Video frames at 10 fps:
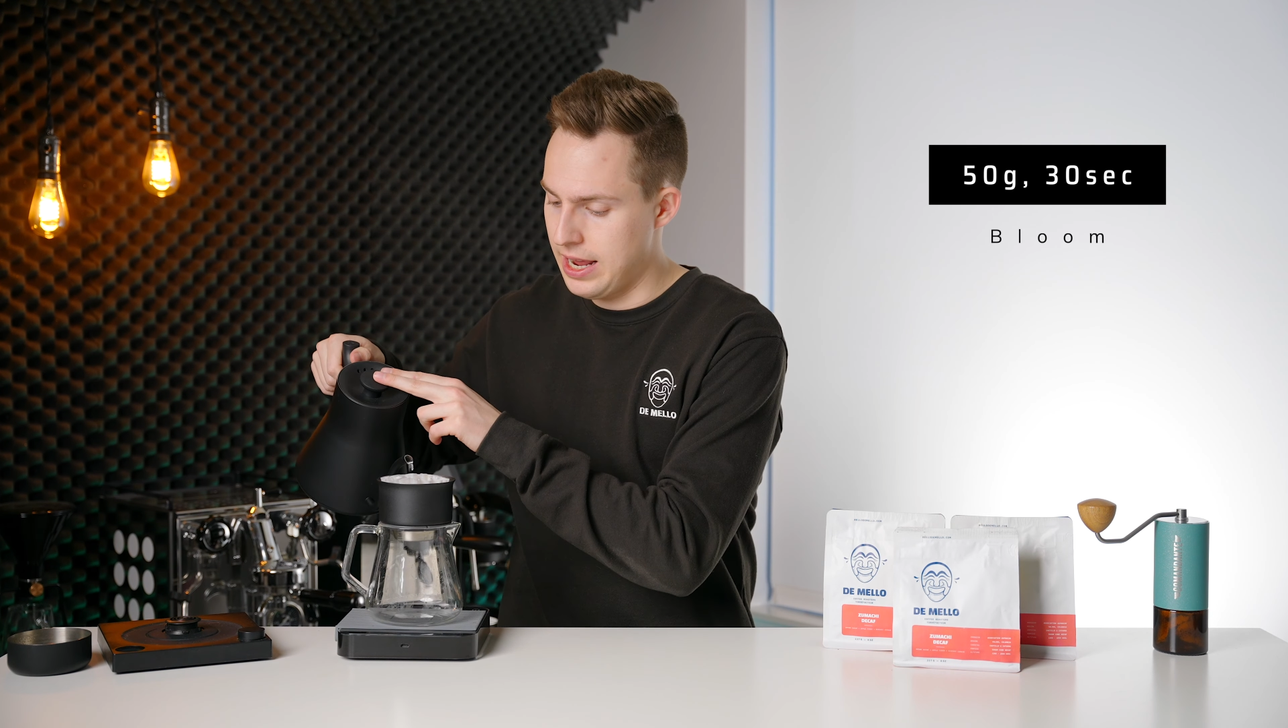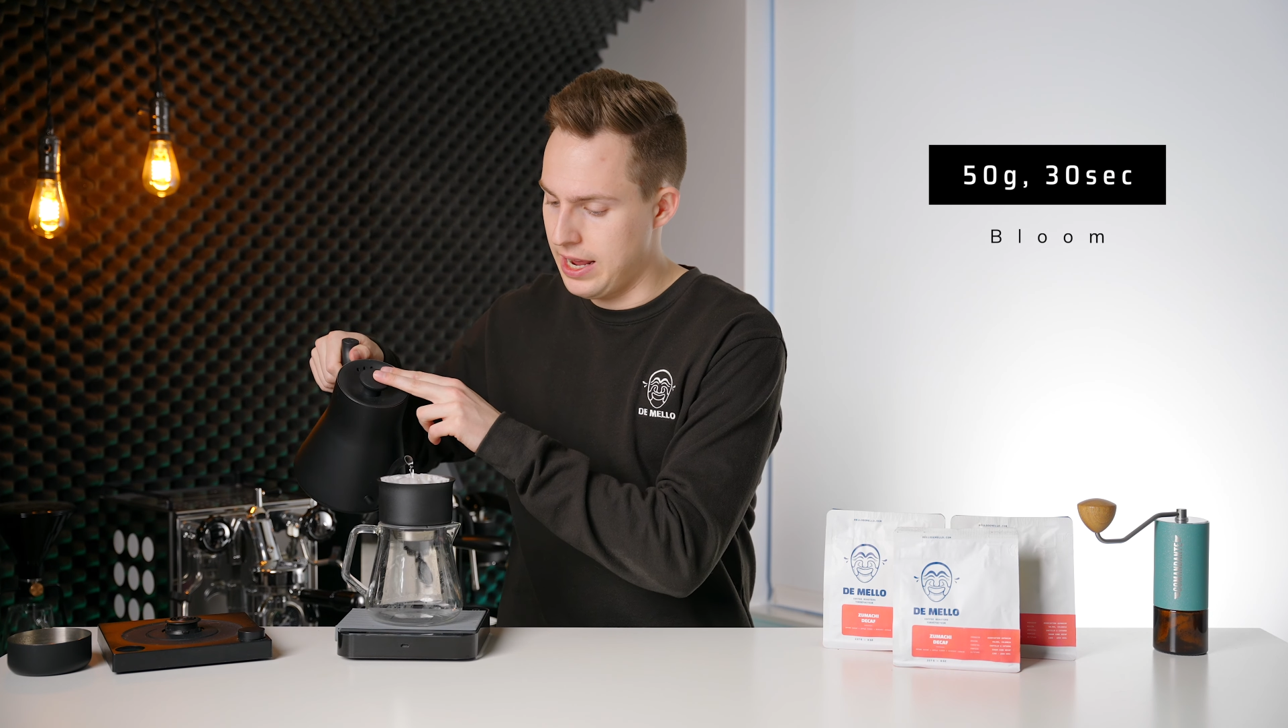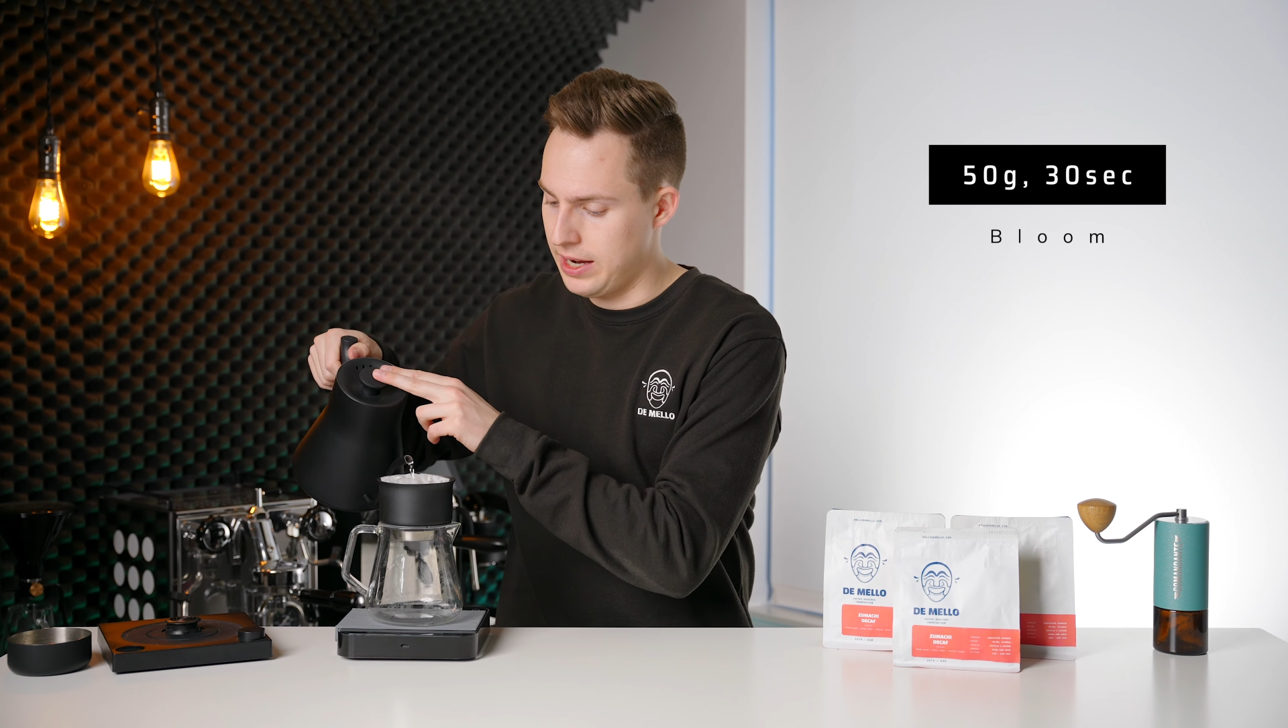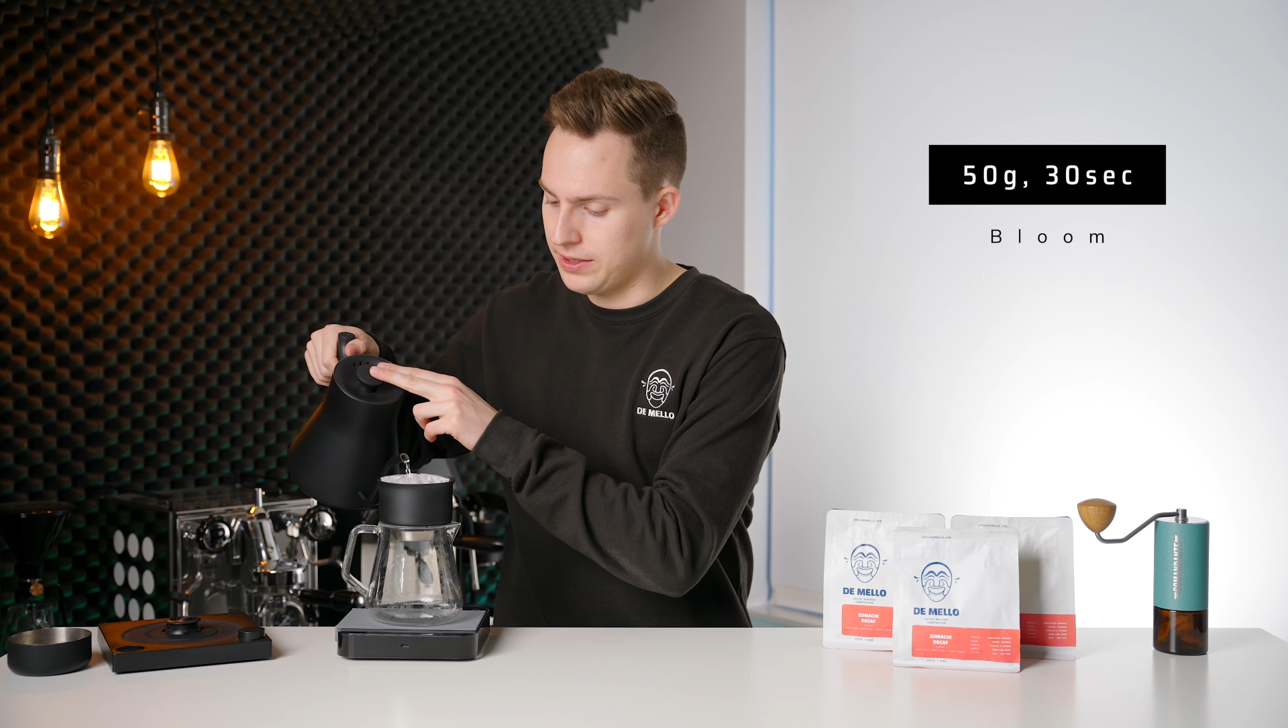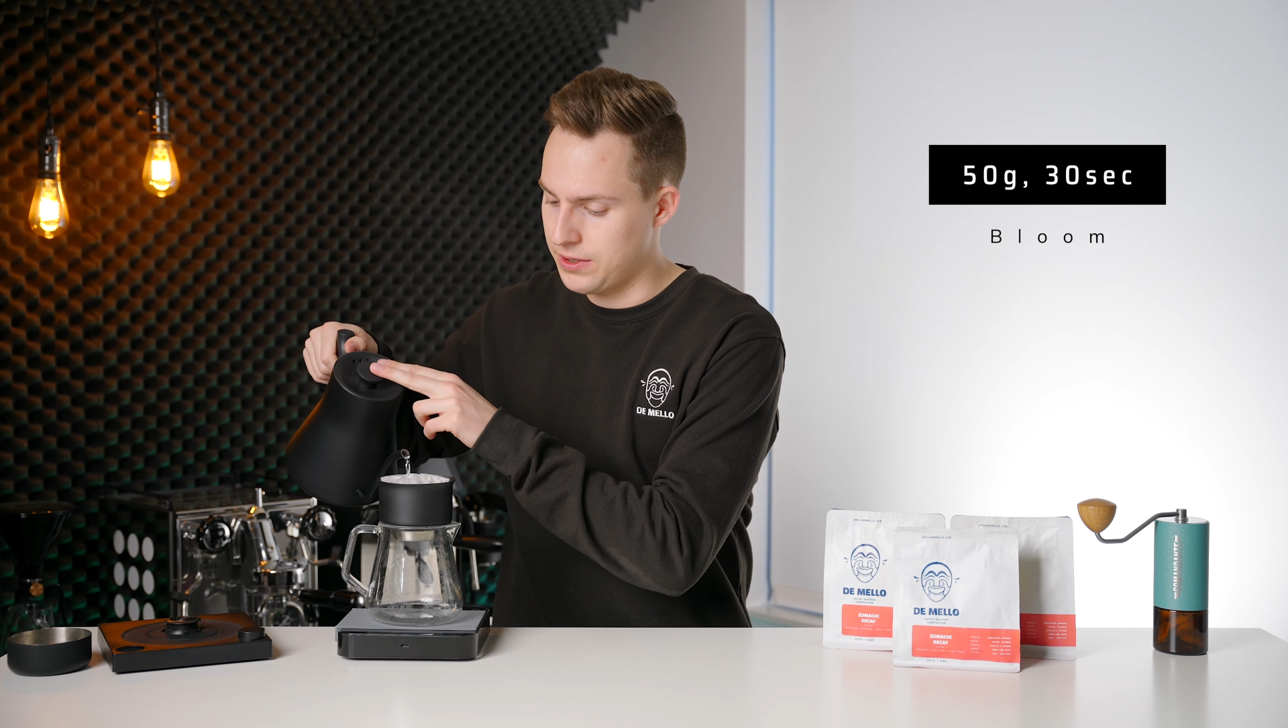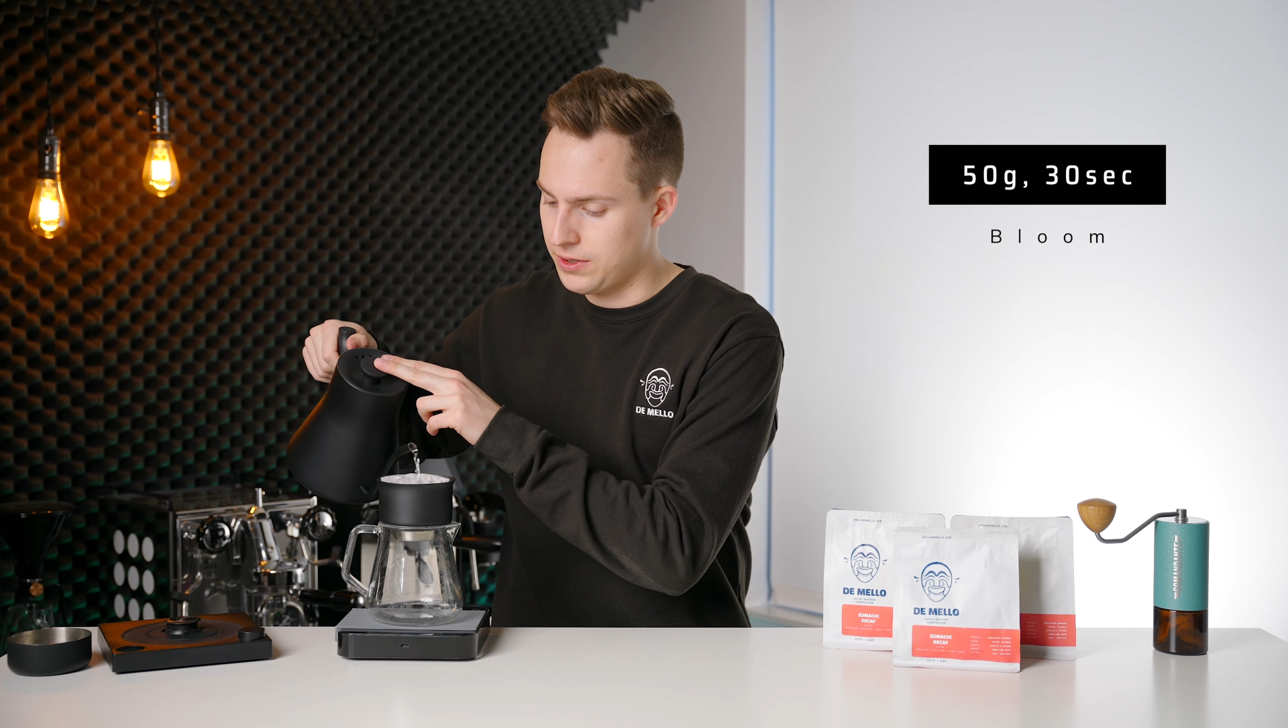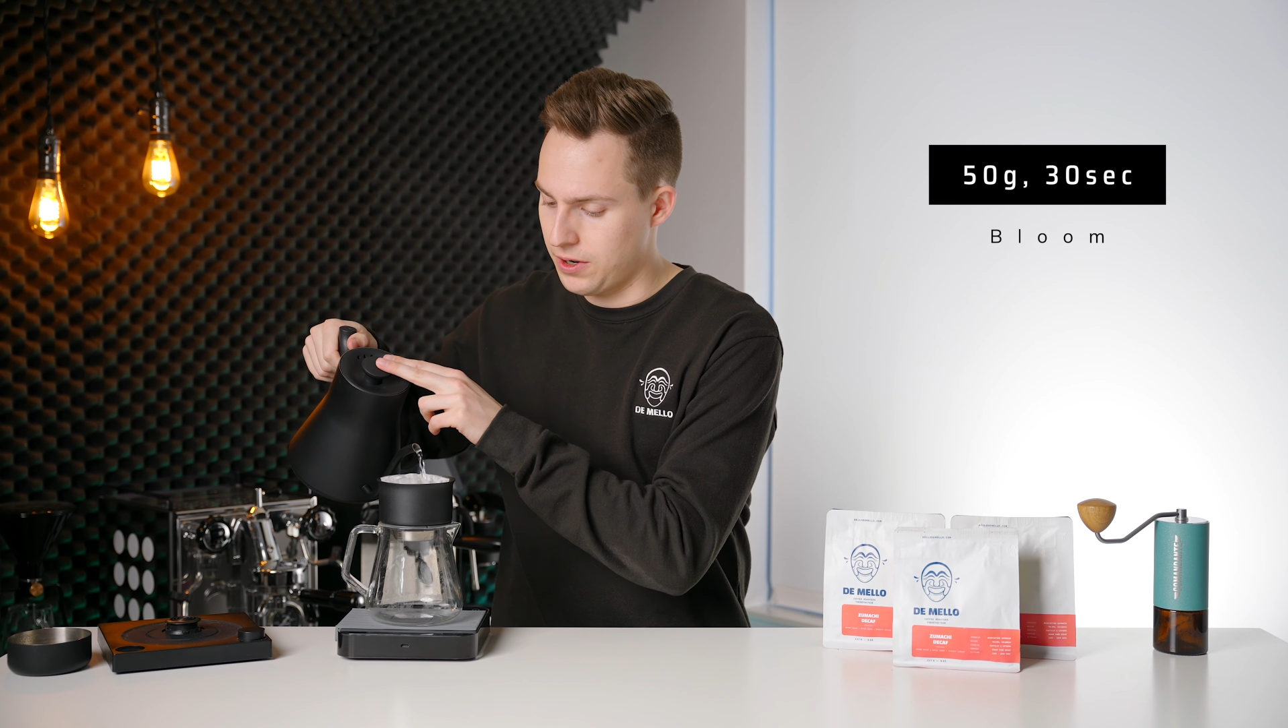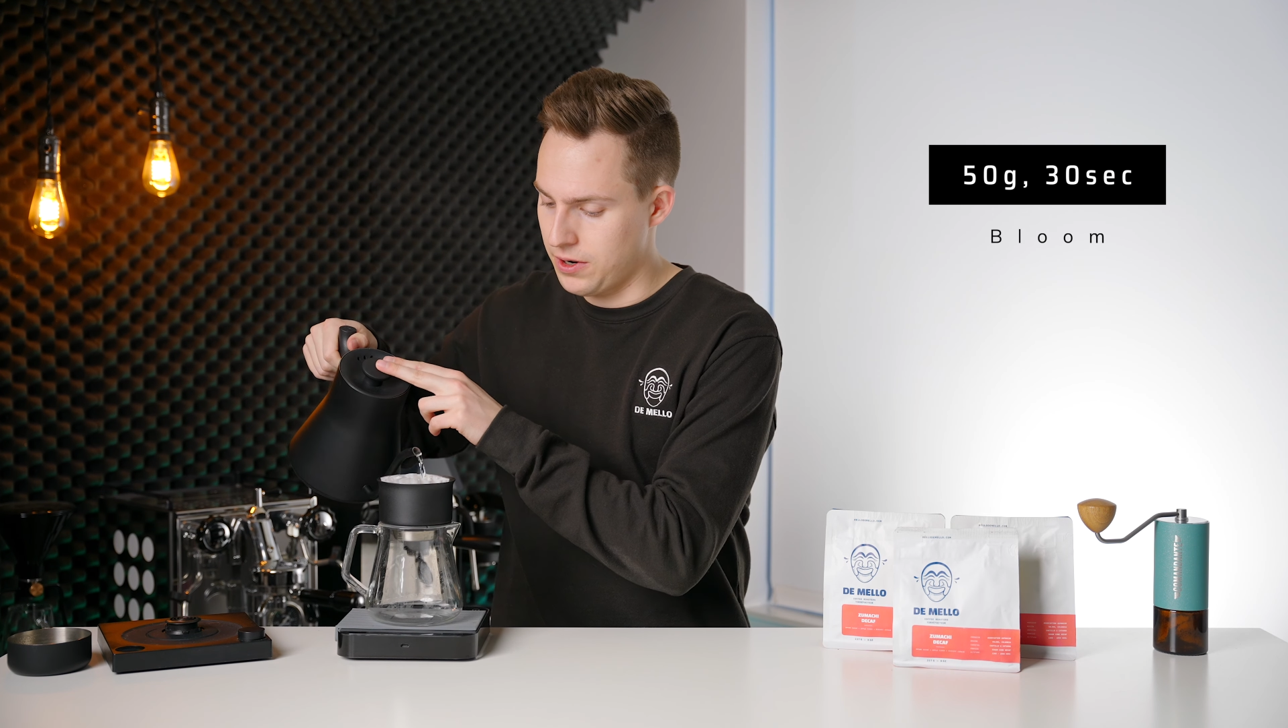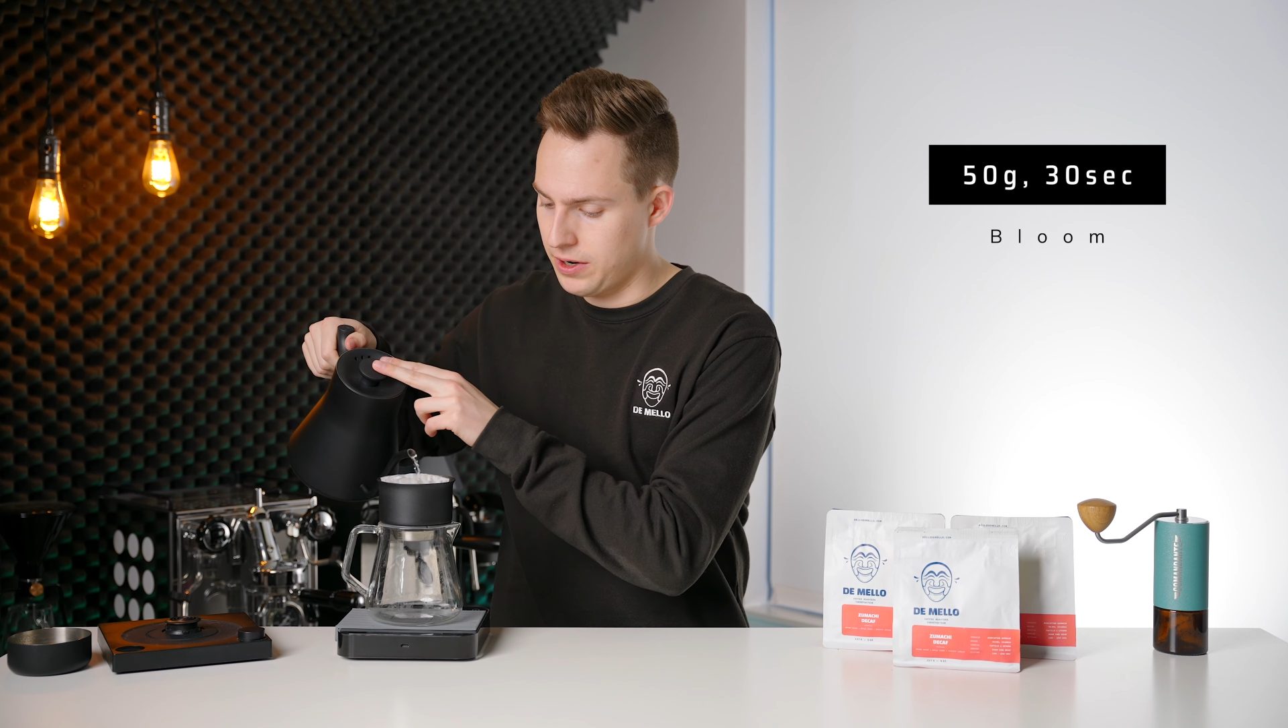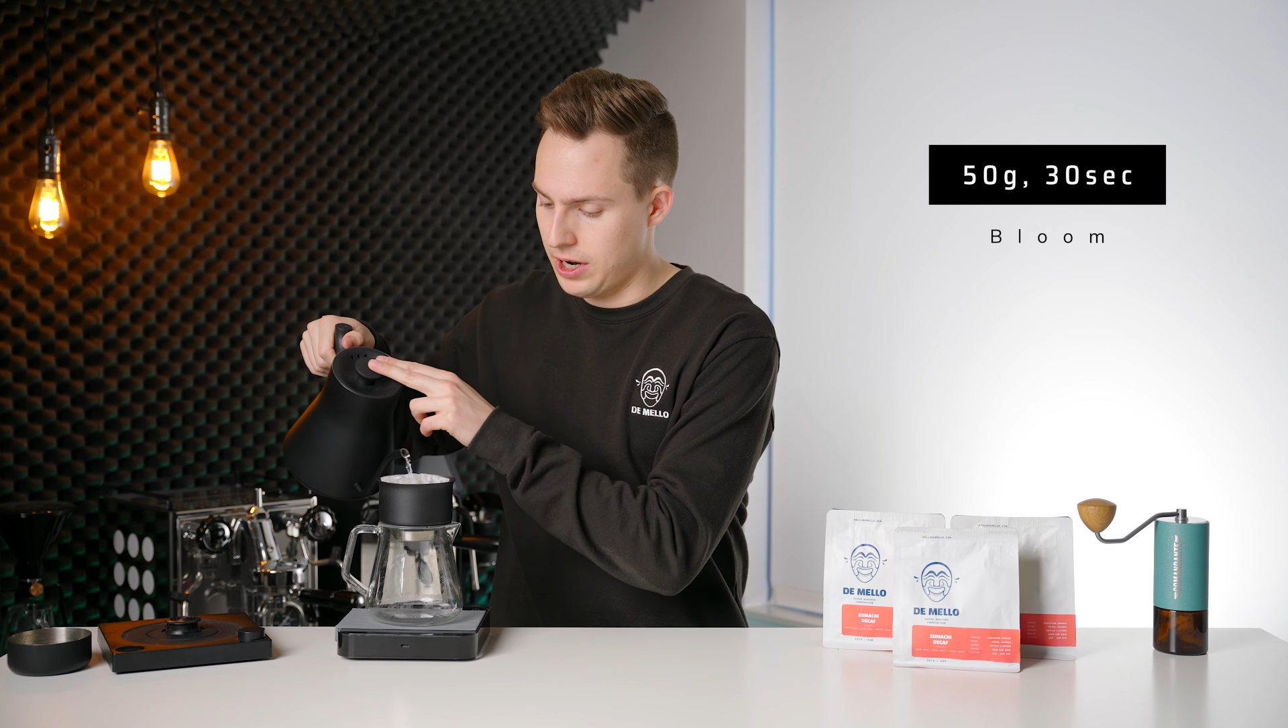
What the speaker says: and start